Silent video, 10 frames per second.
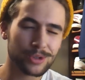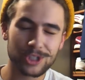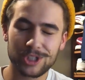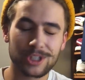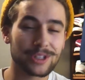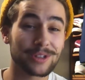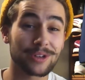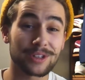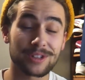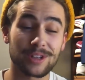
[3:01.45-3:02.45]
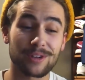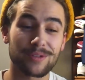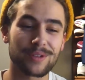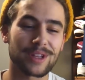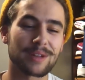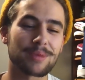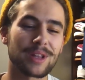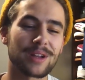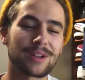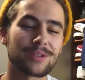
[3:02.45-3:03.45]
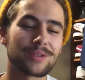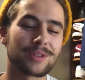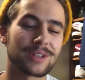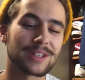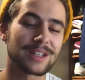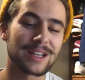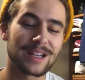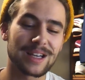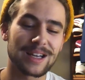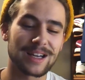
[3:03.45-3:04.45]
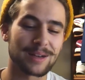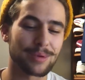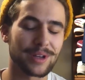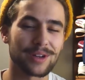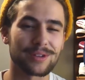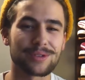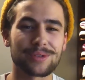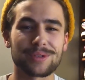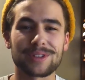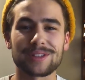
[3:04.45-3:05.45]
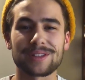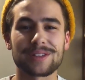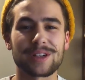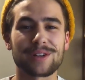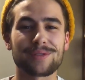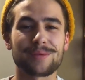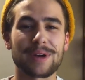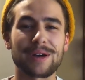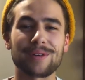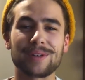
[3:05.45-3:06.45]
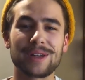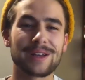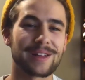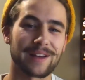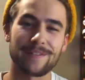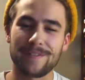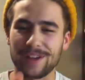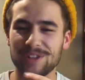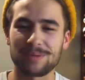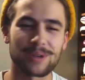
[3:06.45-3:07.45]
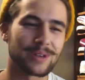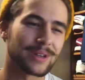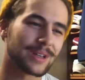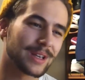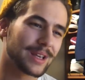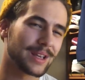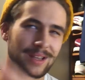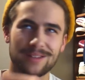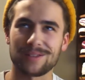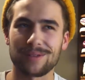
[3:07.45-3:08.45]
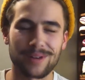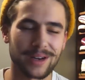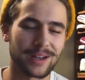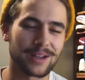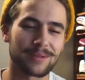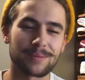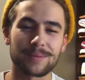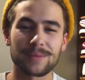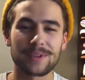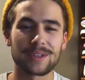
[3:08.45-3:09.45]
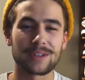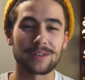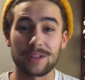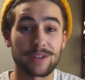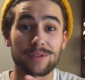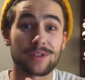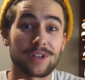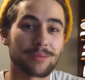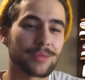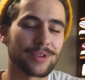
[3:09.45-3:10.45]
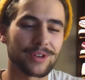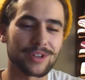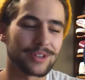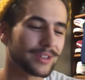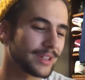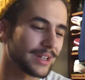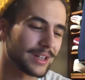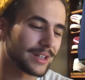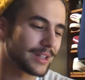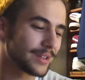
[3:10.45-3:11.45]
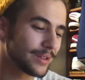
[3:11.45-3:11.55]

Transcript: shitload of stuff that I plan on doing. I plan on doing stuff about like Facebook, Instagram, even Tumblr, uh,